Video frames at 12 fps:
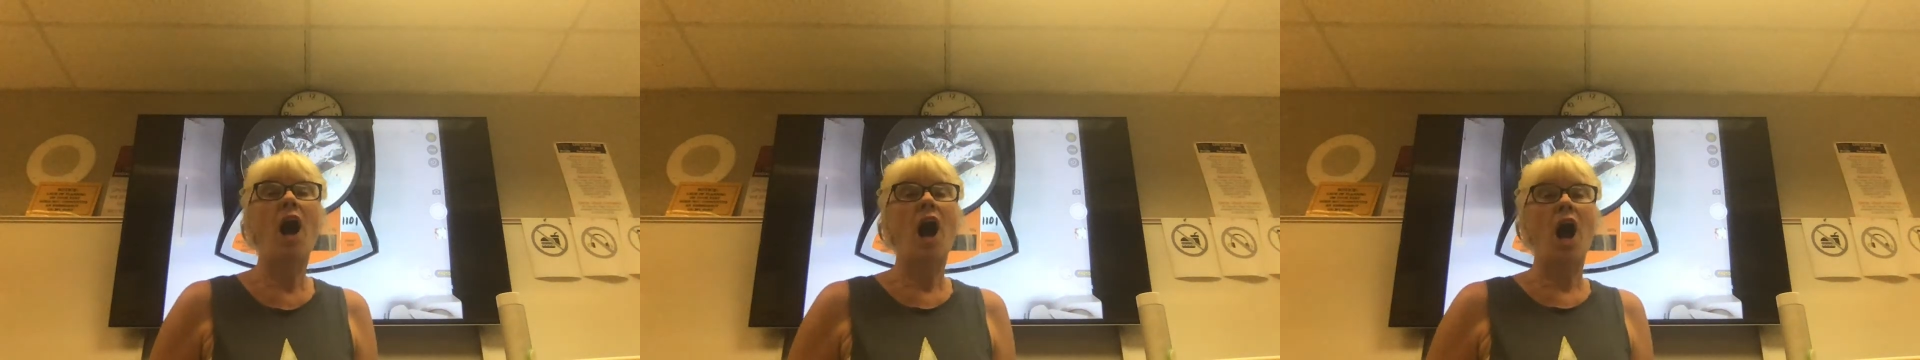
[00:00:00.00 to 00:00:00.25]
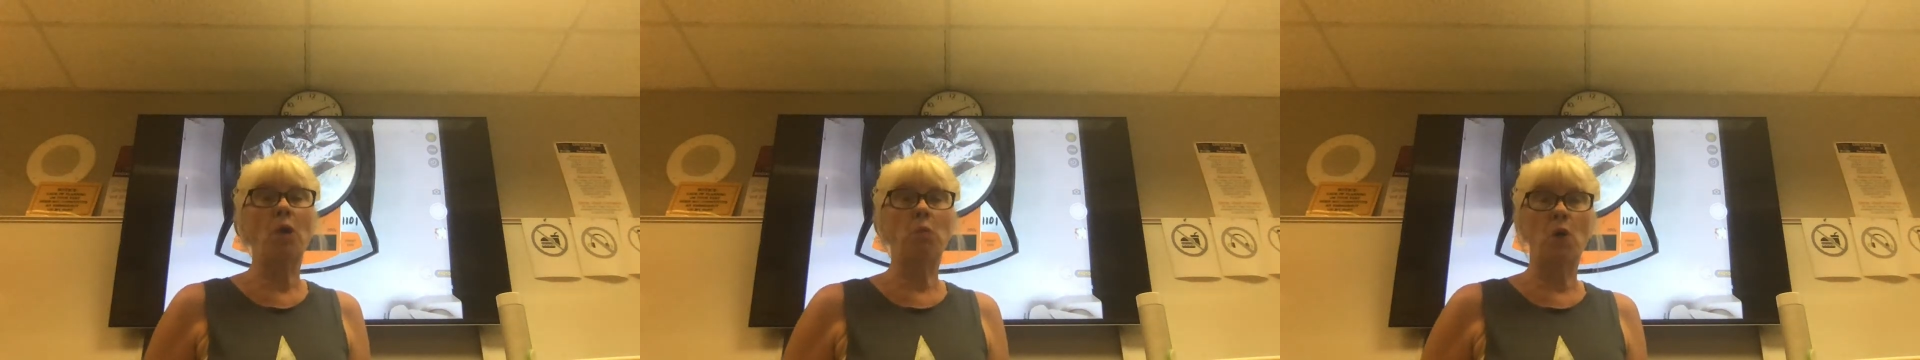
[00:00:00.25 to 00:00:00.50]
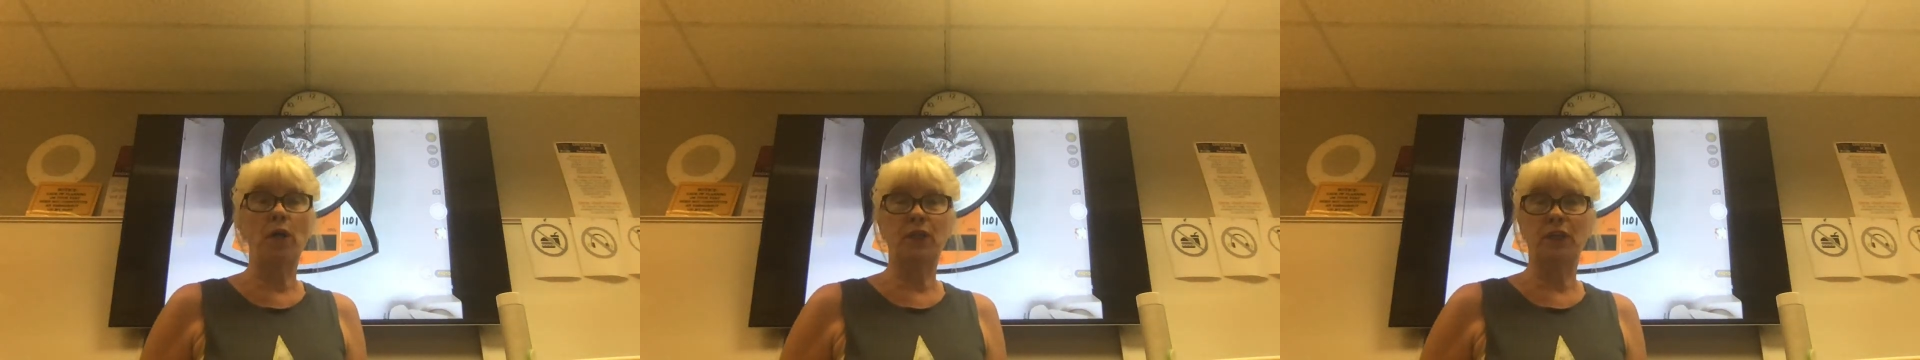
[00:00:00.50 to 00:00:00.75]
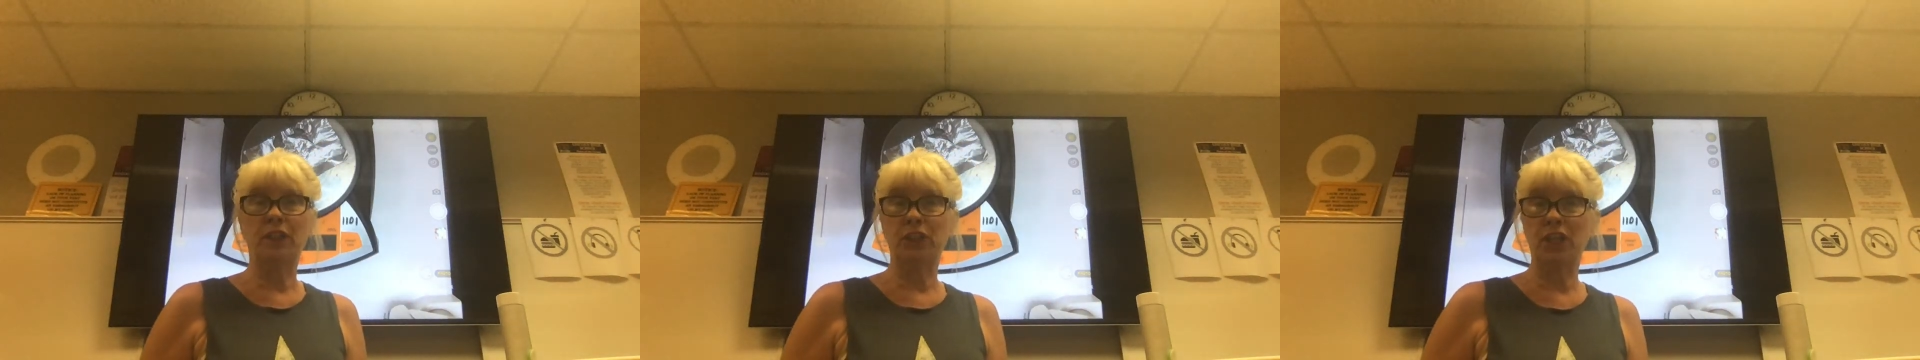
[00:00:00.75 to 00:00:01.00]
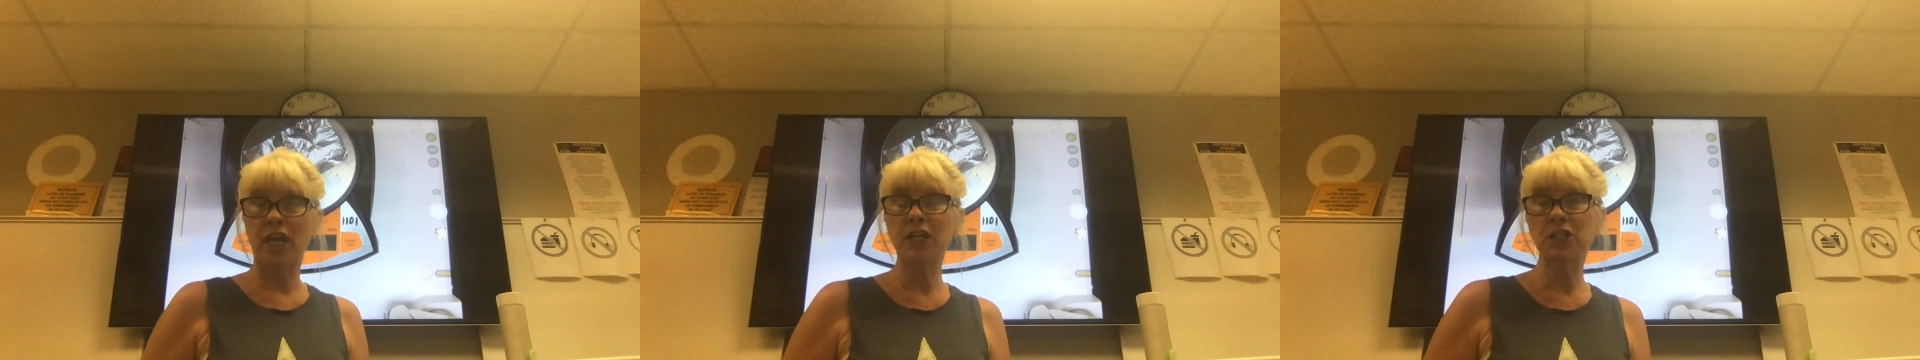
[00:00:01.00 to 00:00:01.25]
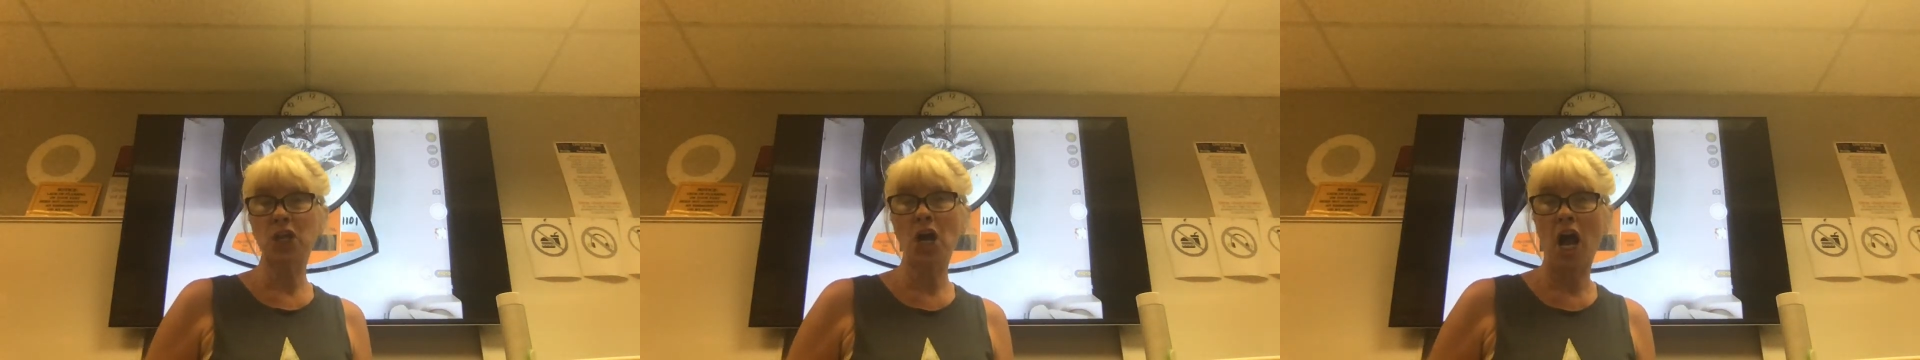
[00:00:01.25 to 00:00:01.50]
I want you to
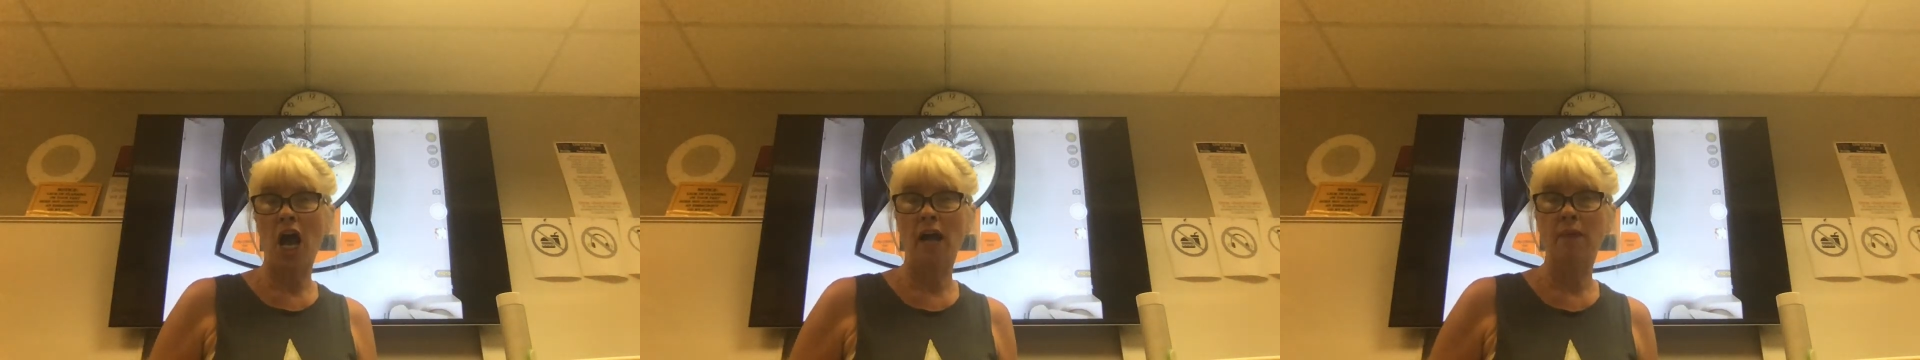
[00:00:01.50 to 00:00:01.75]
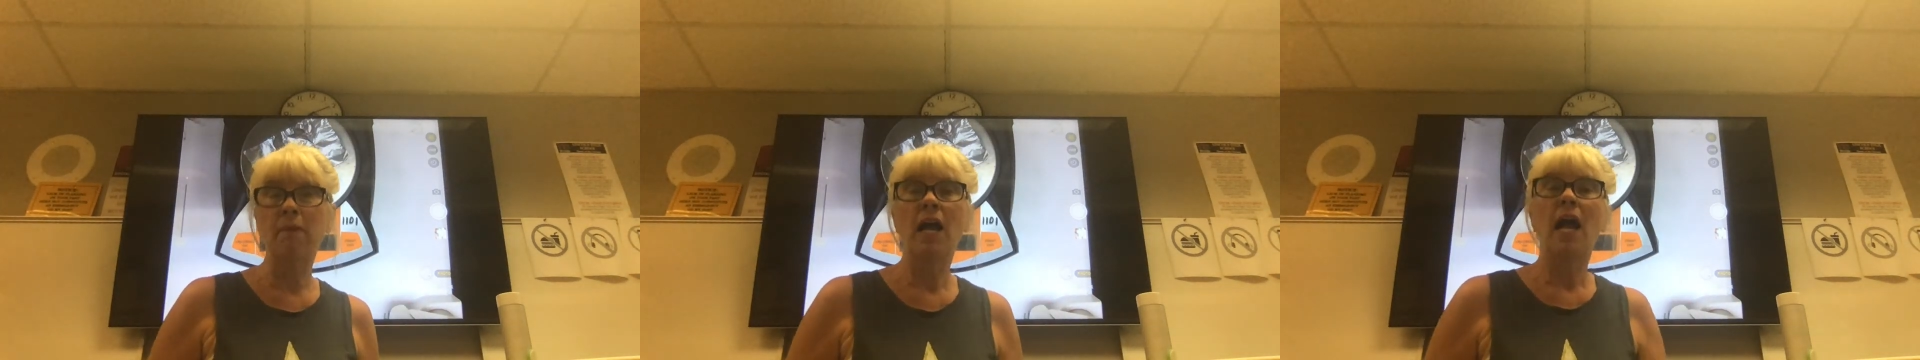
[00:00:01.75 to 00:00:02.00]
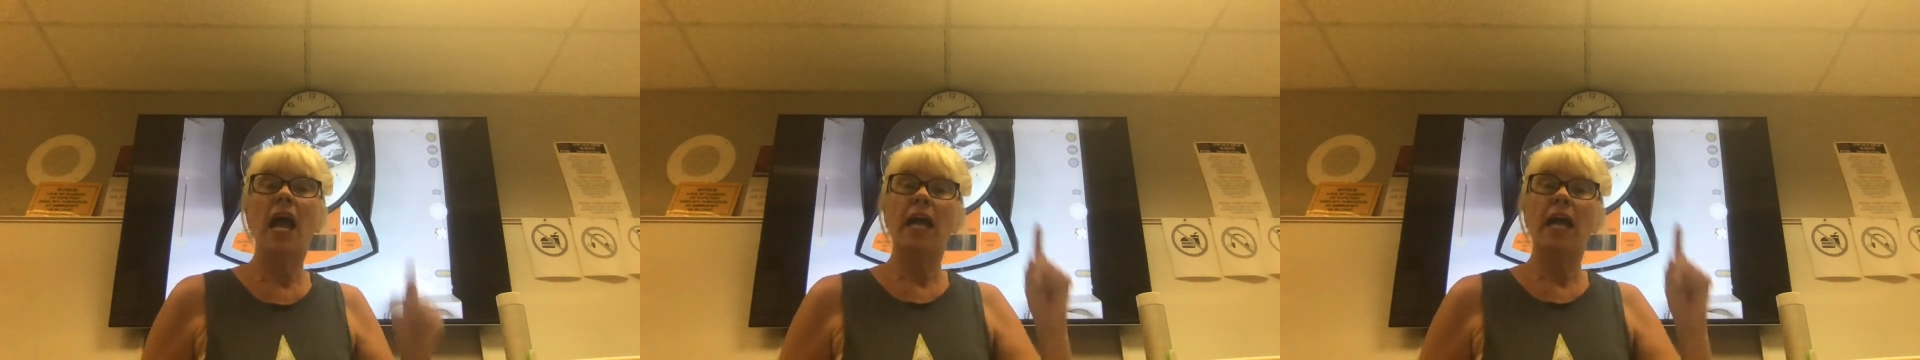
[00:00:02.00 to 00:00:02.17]
take time